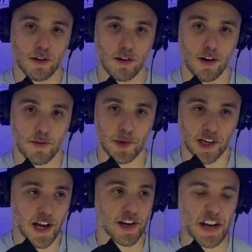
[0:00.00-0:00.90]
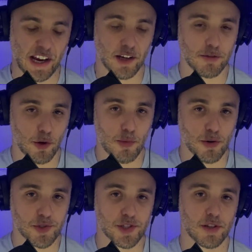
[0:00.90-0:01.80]
have been kind of negative
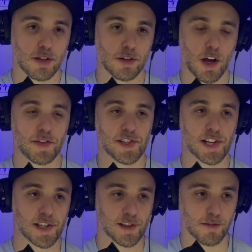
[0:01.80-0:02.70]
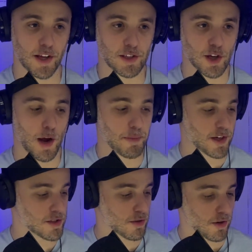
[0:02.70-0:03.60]
almost. Not in the sense of like
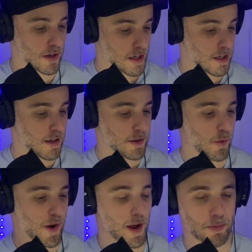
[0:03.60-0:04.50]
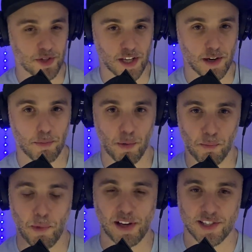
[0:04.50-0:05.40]
topics or the way I present it, but
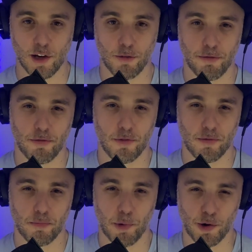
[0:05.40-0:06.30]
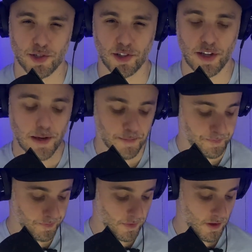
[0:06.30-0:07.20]
myself personally.
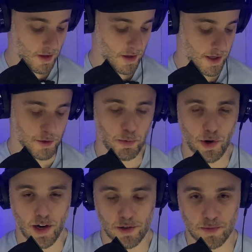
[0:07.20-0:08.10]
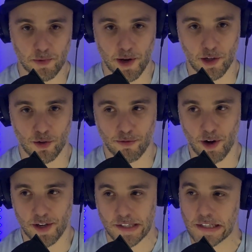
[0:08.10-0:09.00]
And it was pointed out to me by a good friend.